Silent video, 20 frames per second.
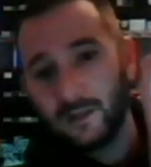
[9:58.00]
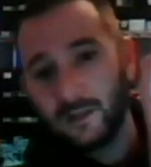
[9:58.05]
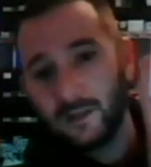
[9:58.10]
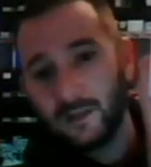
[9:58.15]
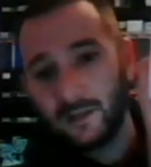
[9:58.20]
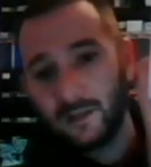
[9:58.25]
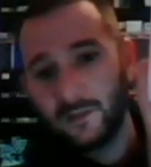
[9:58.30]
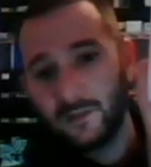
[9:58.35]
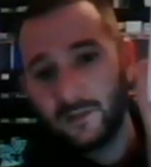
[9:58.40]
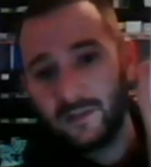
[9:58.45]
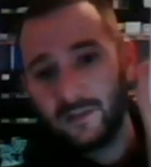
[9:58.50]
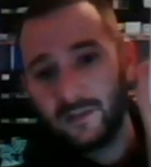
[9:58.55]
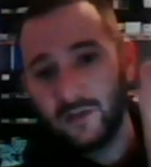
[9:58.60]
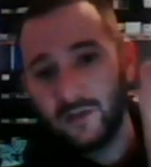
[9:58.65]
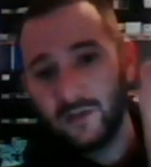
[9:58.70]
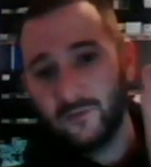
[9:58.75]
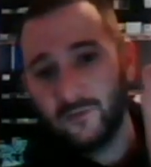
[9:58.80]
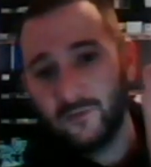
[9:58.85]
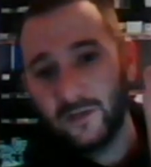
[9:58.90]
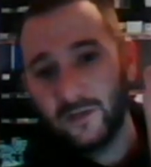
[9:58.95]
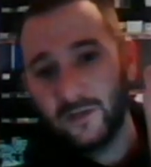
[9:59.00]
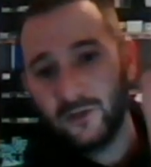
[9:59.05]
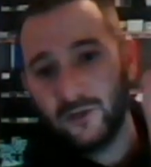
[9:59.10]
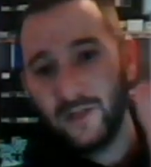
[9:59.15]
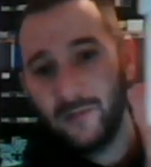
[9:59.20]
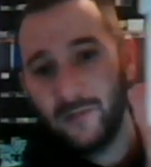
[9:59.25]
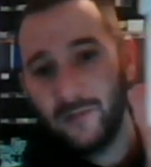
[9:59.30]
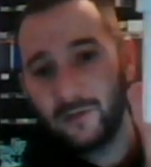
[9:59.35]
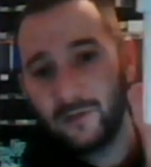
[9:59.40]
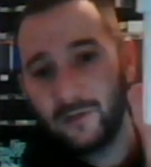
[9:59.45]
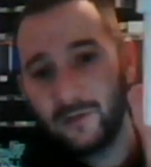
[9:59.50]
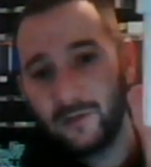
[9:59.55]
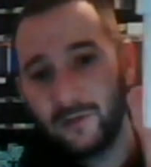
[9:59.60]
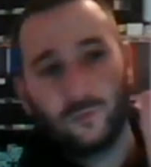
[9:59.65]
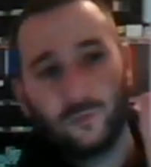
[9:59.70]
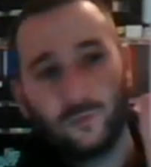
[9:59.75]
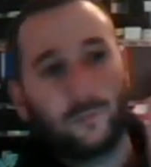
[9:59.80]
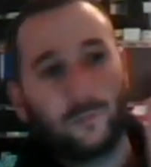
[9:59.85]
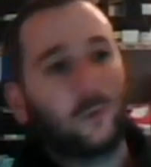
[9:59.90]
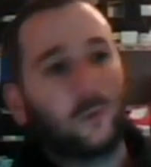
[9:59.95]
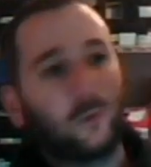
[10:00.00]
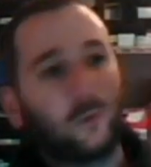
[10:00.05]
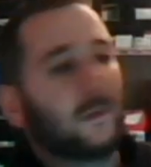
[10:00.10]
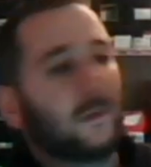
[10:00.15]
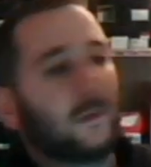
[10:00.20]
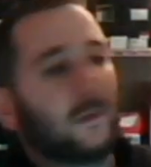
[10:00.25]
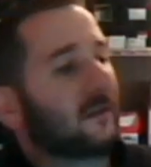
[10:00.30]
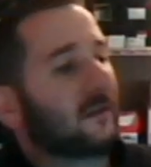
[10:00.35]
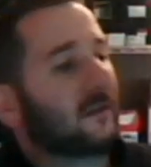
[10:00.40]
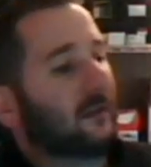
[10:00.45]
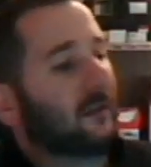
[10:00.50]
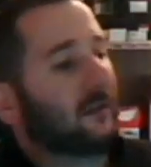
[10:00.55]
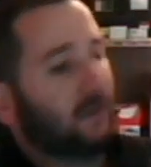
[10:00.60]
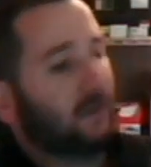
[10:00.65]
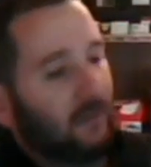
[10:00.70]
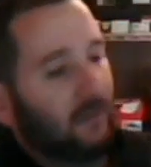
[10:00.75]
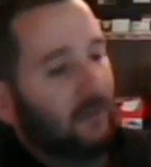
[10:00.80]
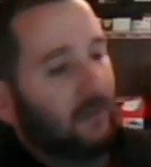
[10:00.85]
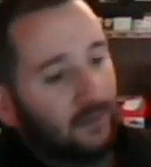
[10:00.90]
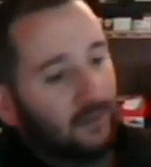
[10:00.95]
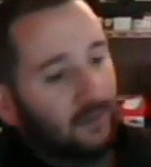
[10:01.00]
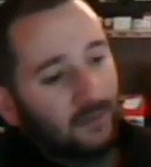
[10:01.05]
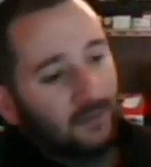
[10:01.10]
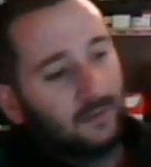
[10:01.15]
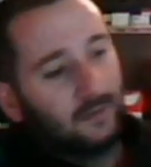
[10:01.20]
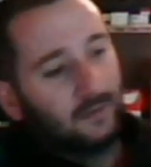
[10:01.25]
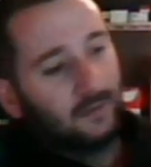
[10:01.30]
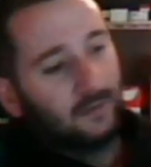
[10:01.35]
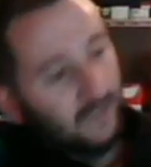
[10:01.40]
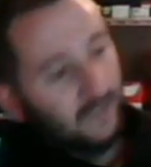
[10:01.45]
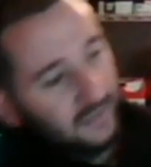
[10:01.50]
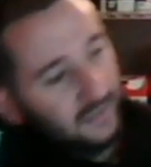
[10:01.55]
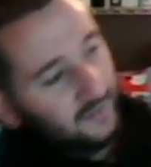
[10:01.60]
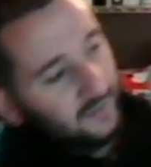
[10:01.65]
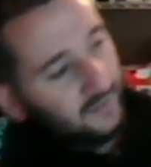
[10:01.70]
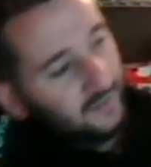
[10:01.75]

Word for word: Sneaker Freaker collaboration with Puma. It is